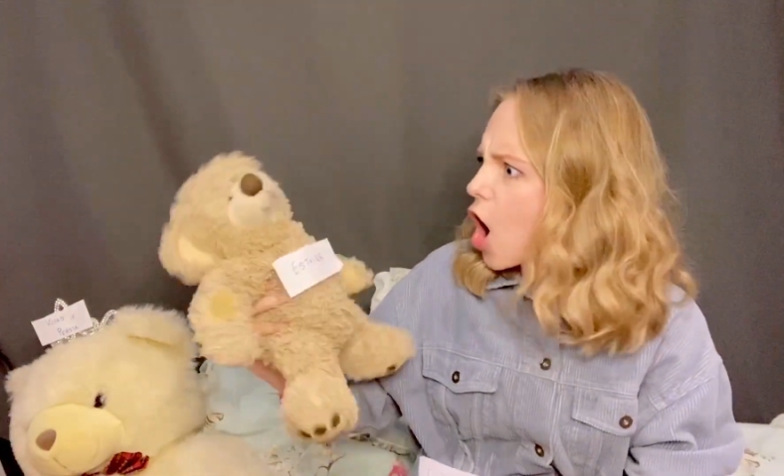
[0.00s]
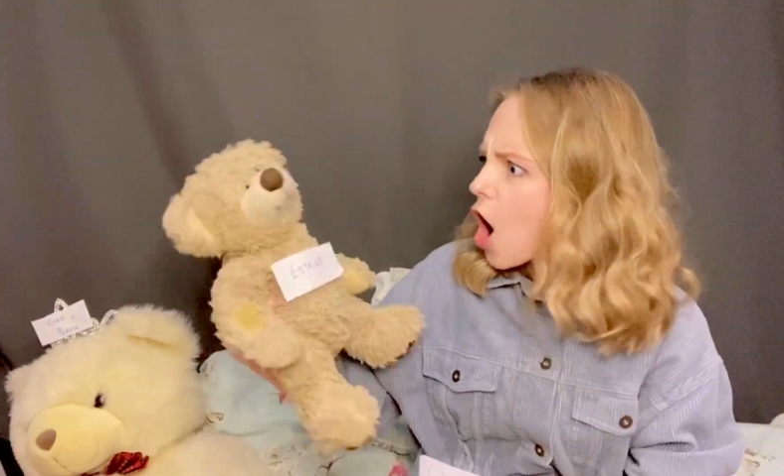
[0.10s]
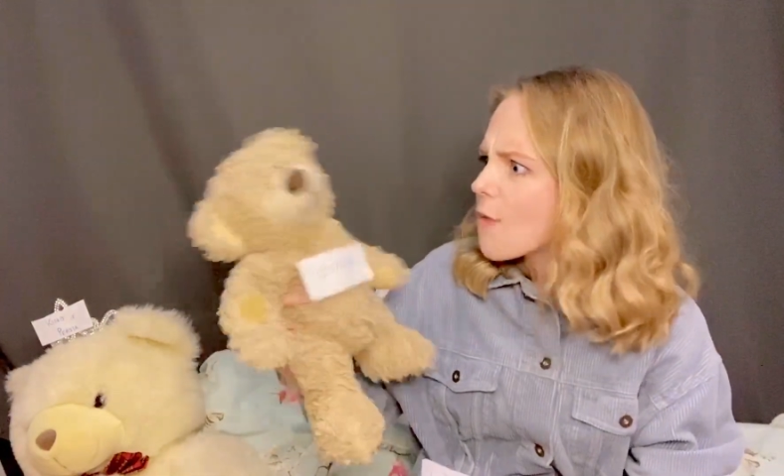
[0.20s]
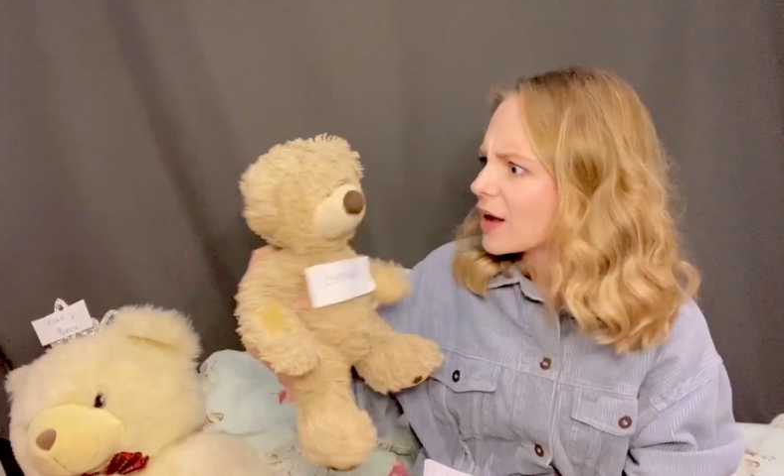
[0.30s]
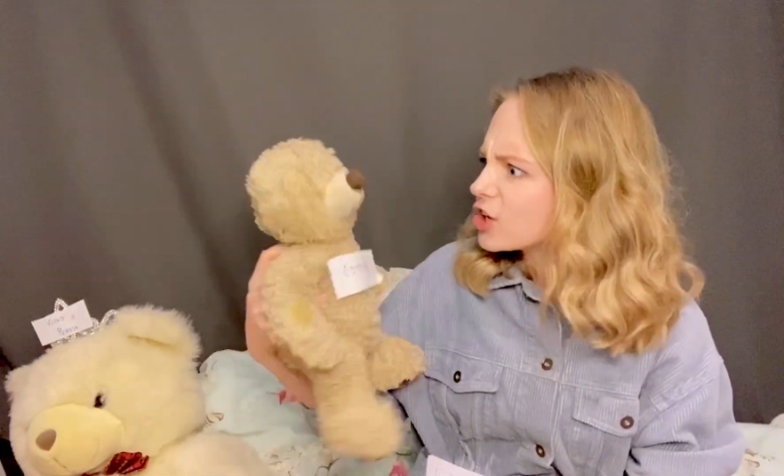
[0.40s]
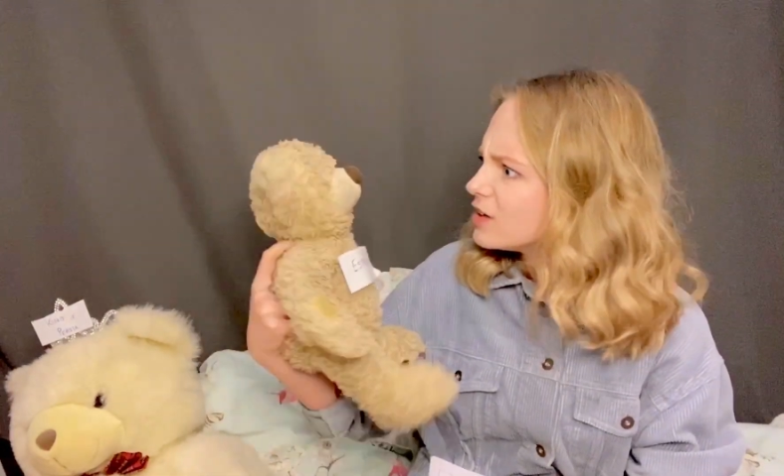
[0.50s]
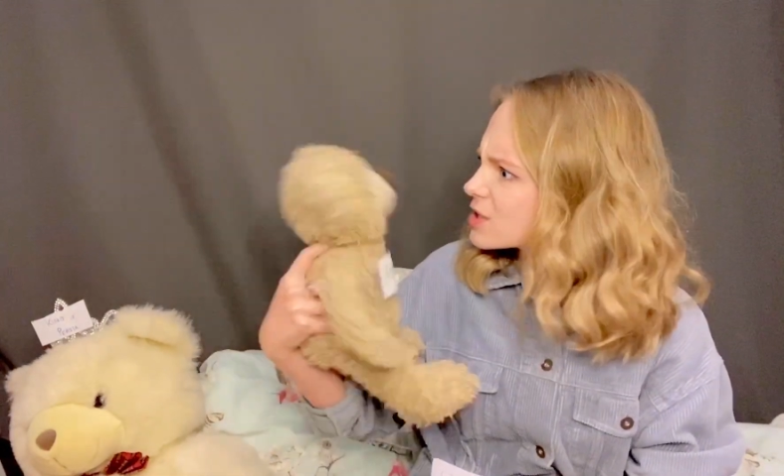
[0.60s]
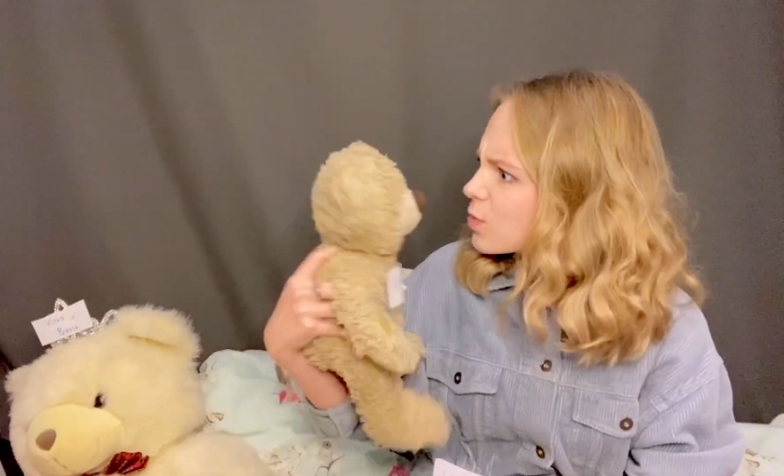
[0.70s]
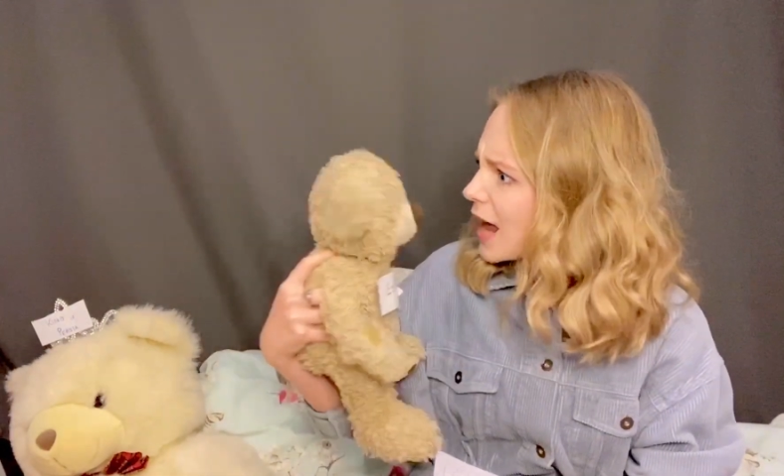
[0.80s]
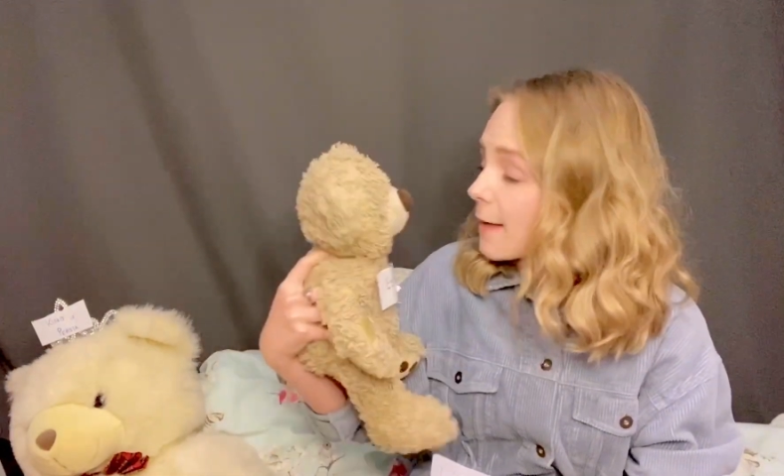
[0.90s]
Oh my
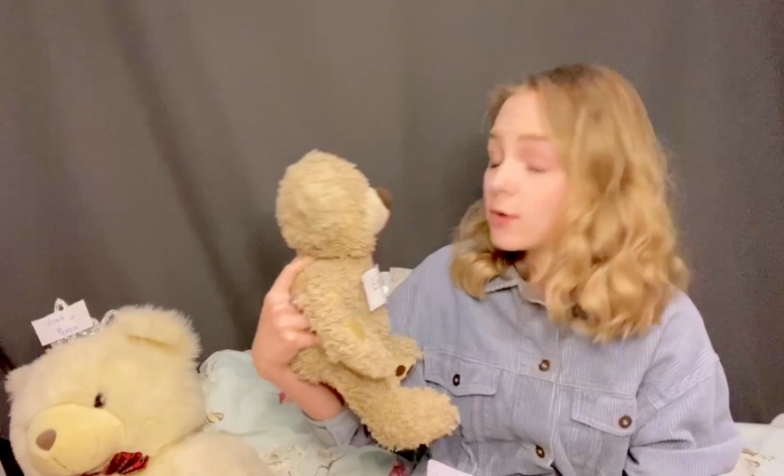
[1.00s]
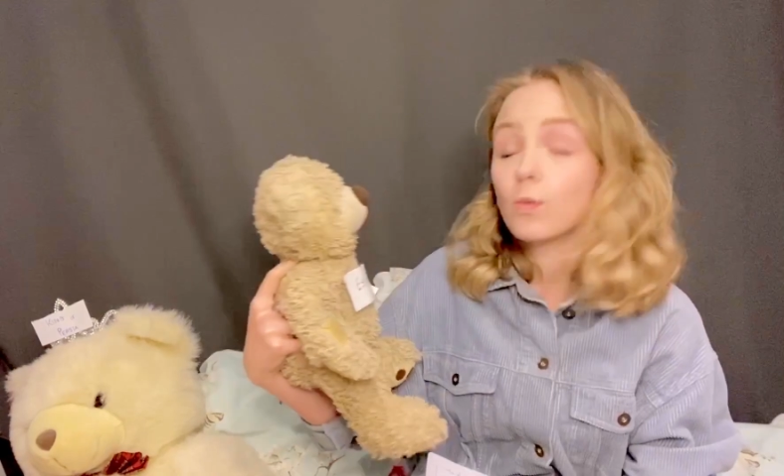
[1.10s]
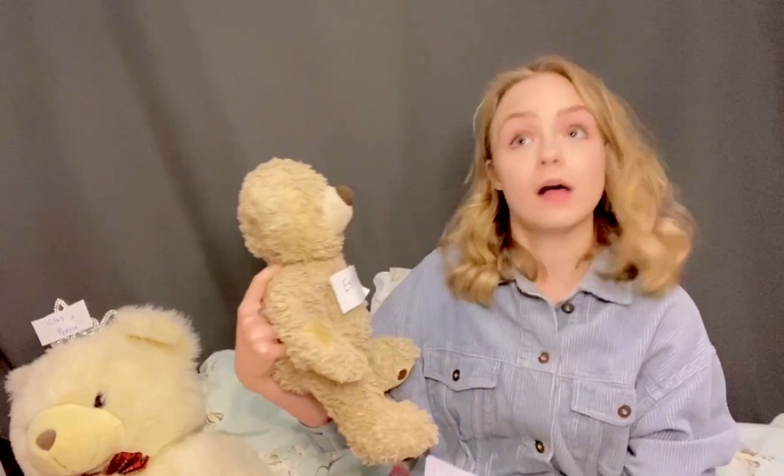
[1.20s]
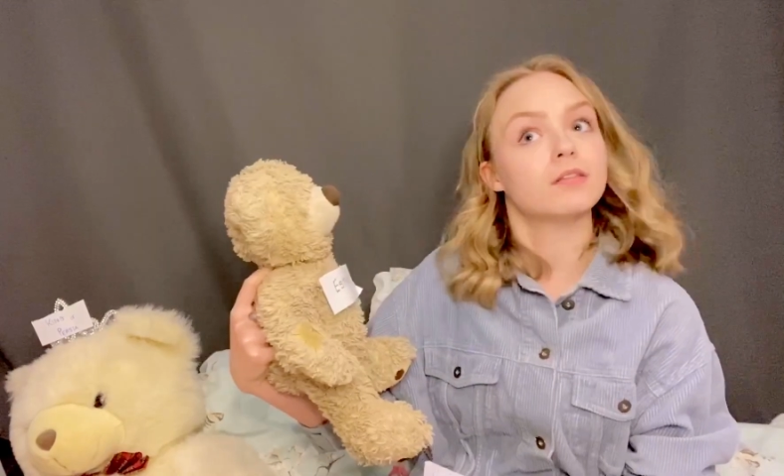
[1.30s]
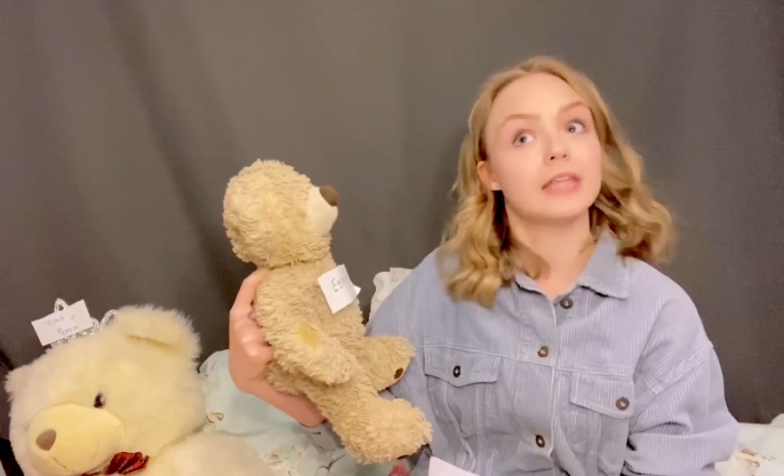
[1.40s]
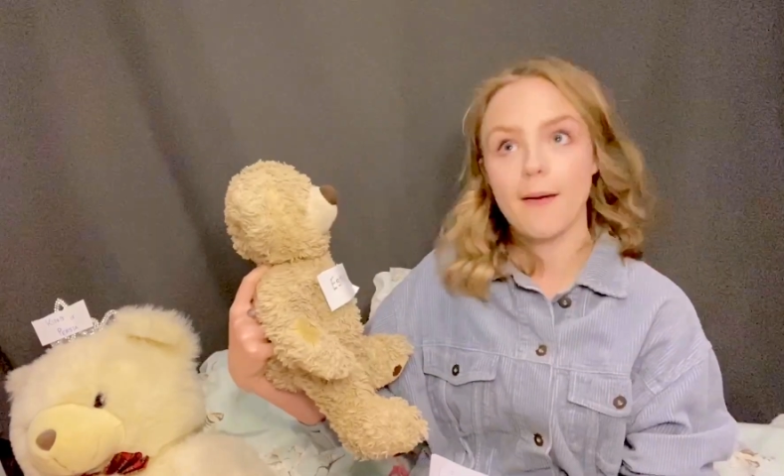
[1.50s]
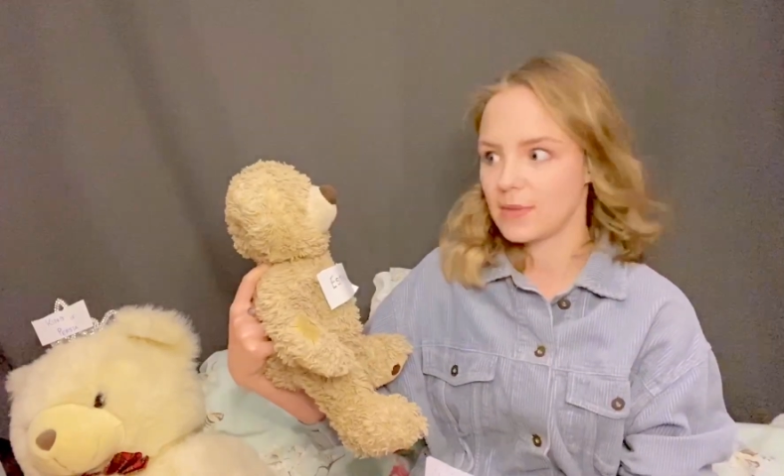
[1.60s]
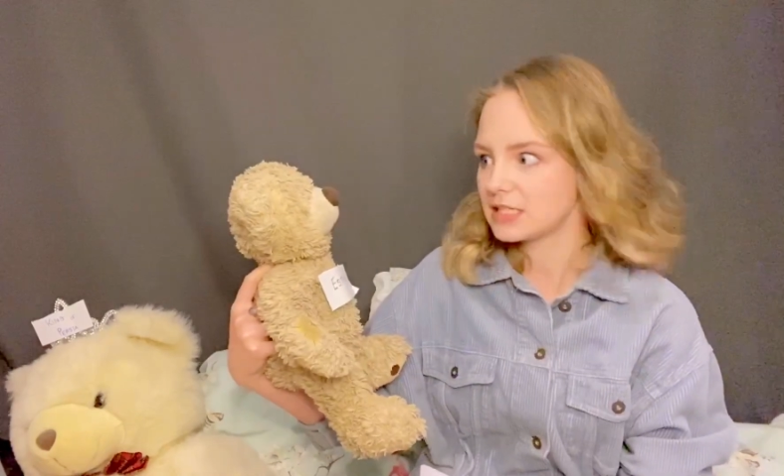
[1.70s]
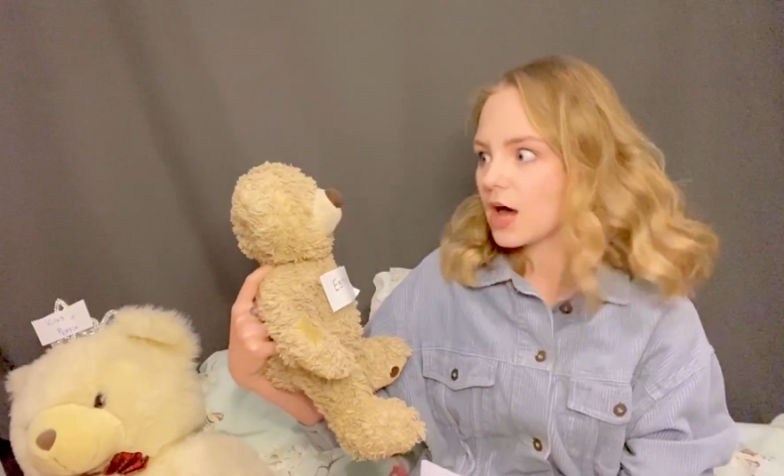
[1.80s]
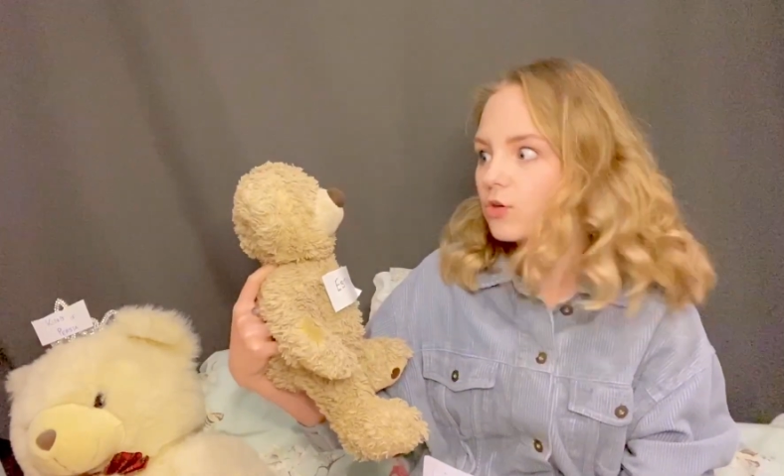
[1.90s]
goodness, what happened? Well, let me
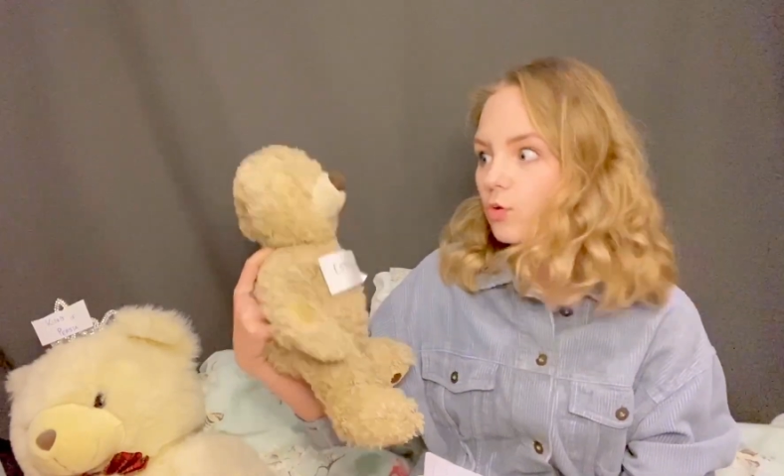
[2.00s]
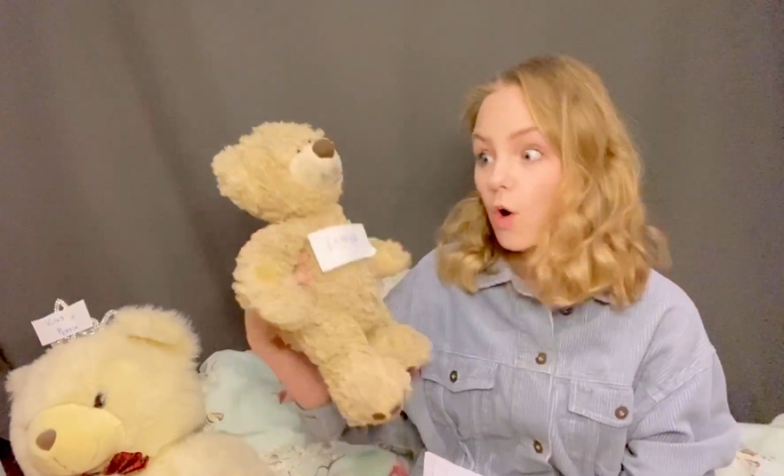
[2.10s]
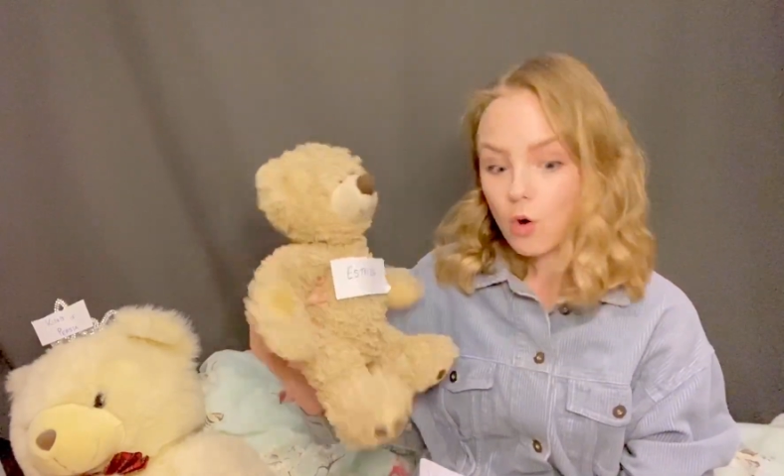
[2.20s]
tell you.